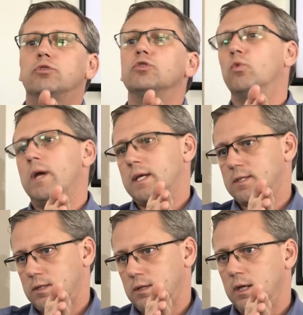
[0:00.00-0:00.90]
in 2
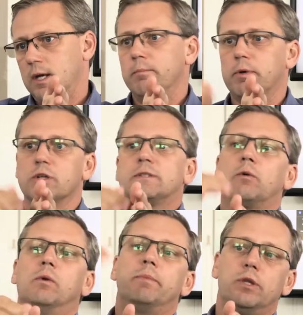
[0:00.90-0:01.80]
weeks, because
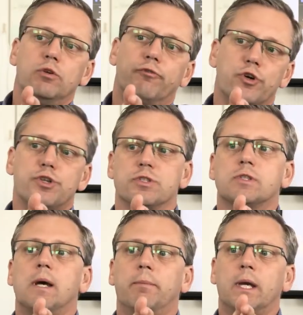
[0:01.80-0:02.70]
there will be new
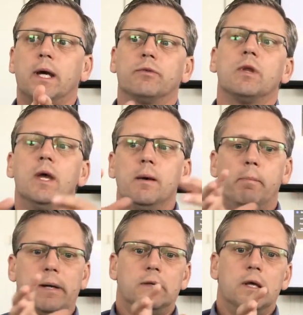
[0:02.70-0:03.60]
versions coming out.
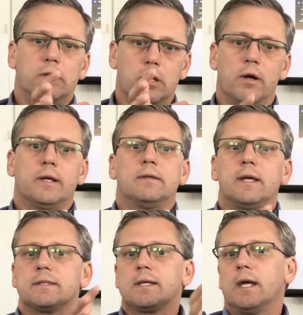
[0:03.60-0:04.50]
But the
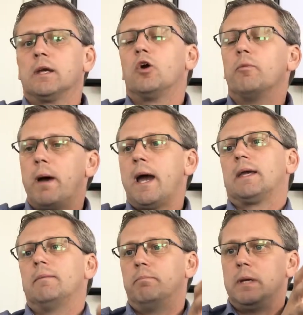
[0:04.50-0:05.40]
architects can go
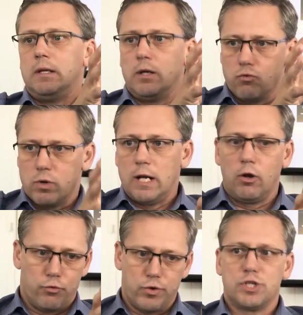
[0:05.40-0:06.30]
back and be the real
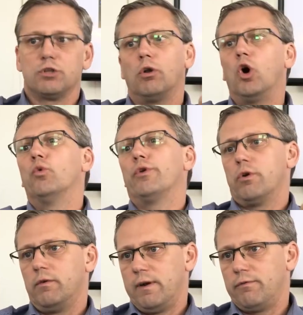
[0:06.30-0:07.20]
original
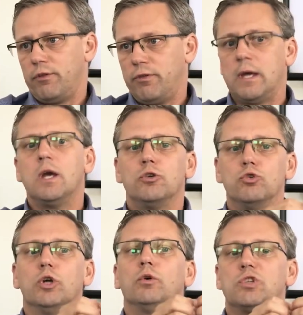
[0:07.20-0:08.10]
owner of everything.
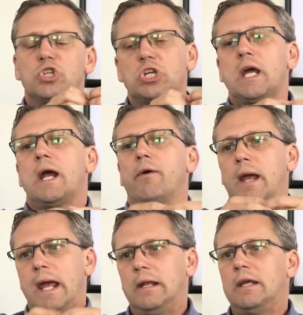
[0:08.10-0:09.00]
You don't share
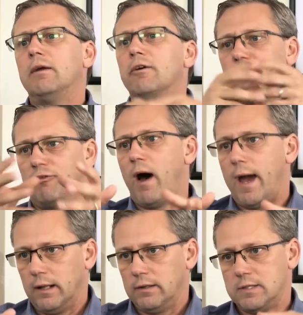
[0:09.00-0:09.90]
any
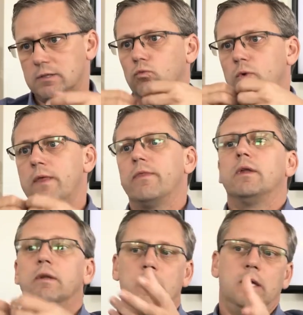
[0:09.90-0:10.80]
files with
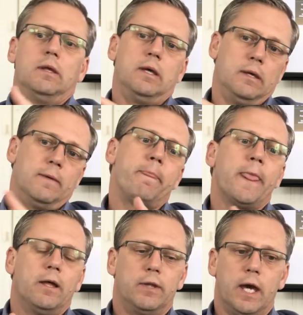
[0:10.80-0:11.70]
the
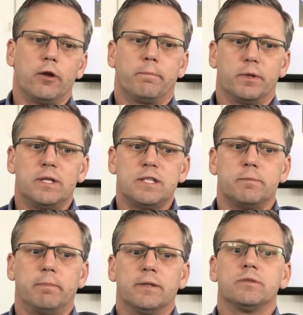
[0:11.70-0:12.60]
other
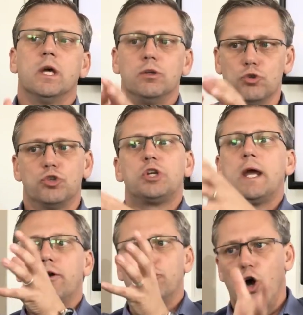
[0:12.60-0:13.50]
participants. You
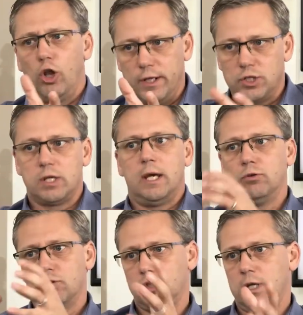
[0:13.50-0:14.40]
share knowledge
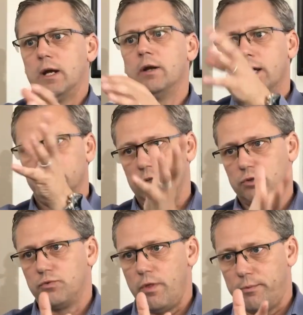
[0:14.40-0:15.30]
and you share the
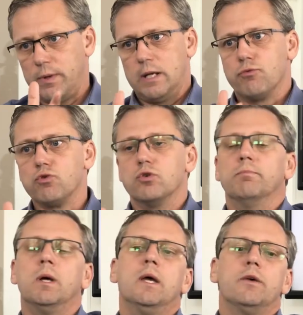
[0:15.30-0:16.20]
3D
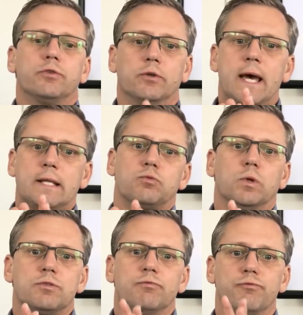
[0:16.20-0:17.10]
room. So that's
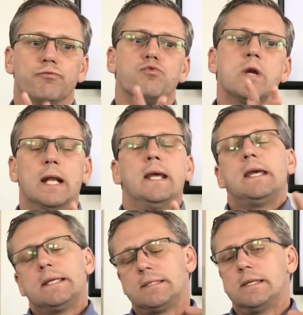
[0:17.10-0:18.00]
what
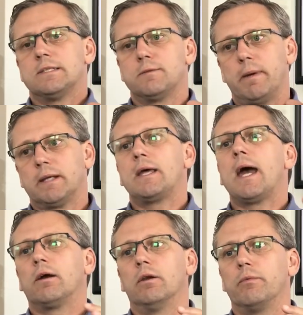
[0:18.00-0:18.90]
really is
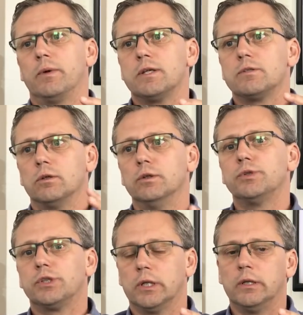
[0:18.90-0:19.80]
spectacular with this
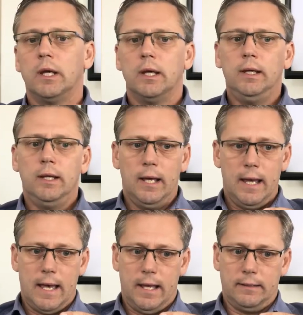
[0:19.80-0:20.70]
solution.
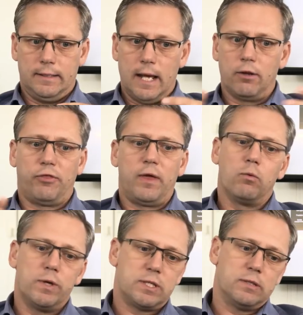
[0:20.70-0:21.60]
And the other
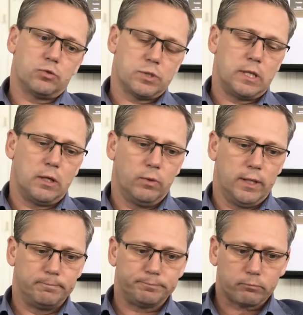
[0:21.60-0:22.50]
thing which is interesting
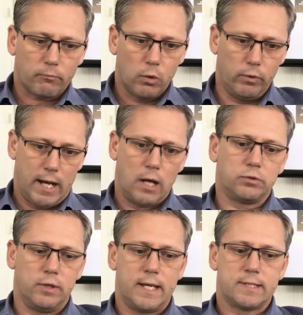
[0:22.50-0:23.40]
with
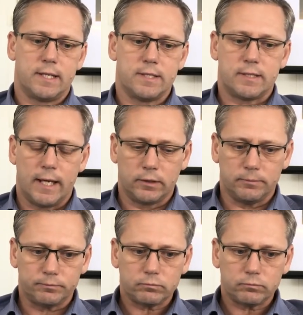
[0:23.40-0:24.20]
Autodesk is that